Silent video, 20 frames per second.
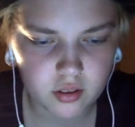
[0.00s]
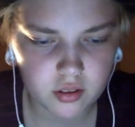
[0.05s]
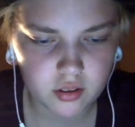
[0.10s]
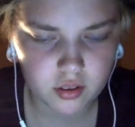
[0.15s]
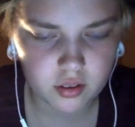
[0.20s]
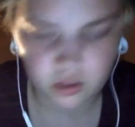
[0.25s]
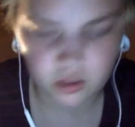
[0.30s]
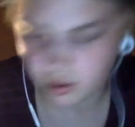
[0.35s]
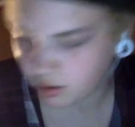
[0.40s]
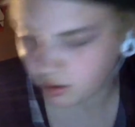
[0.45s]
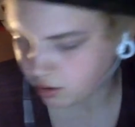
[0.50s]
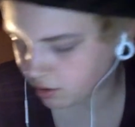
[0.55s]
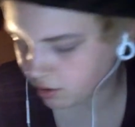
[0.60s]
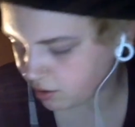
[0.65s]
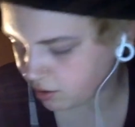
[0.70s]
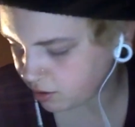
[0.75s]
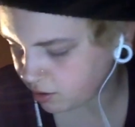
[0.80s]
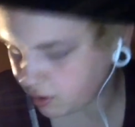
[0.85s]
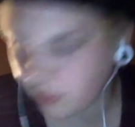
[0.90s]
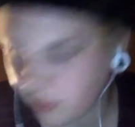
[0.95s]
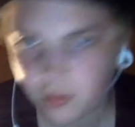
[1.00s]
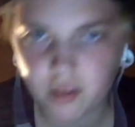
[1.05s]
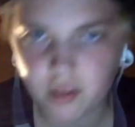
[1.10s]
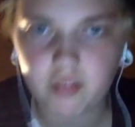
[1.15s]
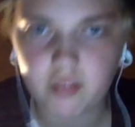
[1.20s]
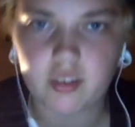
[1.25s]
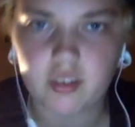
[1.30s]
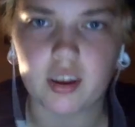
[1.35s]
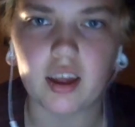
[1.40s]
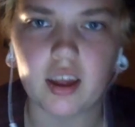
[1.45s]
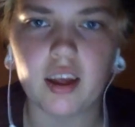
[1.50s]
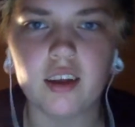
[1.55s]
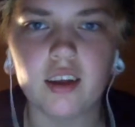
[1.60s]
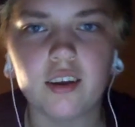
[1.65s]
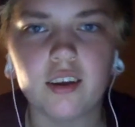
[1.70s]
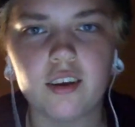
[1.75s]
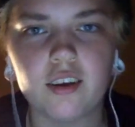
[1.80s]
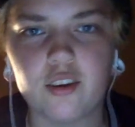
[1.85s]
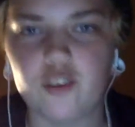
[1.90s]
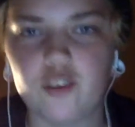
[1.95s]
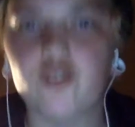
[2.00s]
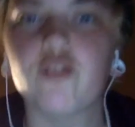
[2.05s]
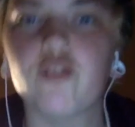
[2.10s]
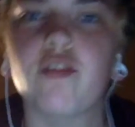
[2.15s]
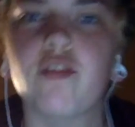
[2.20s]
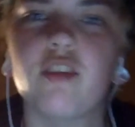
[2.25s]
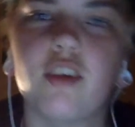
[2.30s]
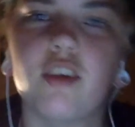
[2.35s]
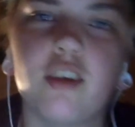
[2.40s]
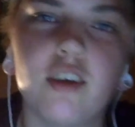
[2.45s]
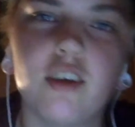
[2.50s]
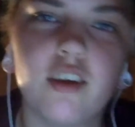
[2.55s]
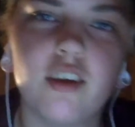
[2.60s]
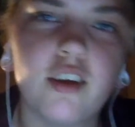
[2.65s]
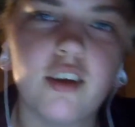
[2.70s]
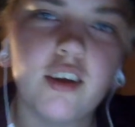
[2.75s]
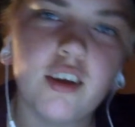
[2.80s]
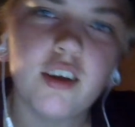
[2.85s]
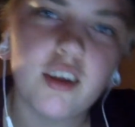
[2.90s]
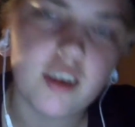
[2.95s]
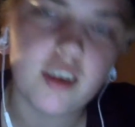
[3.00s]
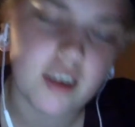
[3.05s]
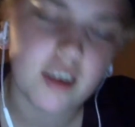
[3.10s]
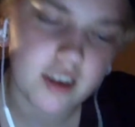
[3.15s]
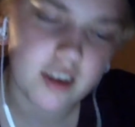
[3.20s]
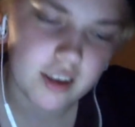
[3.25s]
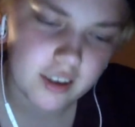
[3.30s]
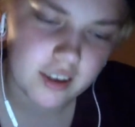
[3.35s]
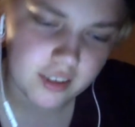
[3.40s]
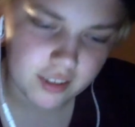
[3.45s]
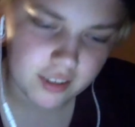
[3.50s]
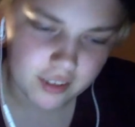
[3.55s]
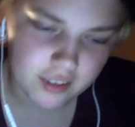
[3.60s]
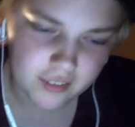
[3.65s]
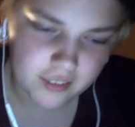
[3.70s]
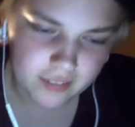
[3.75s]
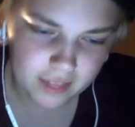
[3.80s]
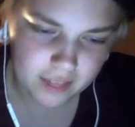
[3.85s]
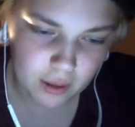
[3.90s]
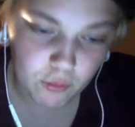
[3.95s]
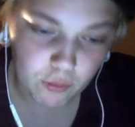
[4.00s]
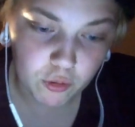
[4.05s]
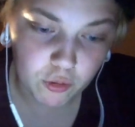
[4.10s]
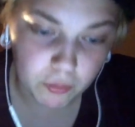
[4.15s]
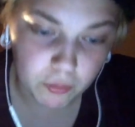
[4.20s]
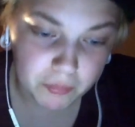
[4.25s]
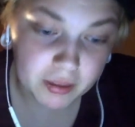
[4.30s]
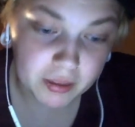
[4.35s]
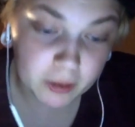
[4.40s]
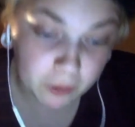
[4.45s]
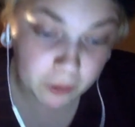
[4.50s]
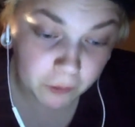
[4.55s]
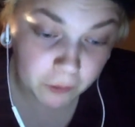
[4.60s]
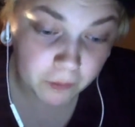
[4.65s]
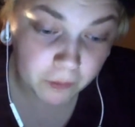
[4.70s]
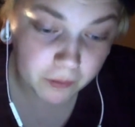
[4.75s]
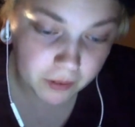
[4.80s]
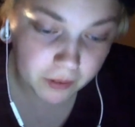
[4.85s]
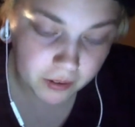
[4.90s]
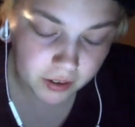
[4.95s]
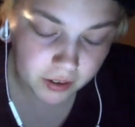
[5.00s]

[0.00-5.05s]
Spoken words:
Yeah, I don't want to forget anything because obviously that wouldn't be good.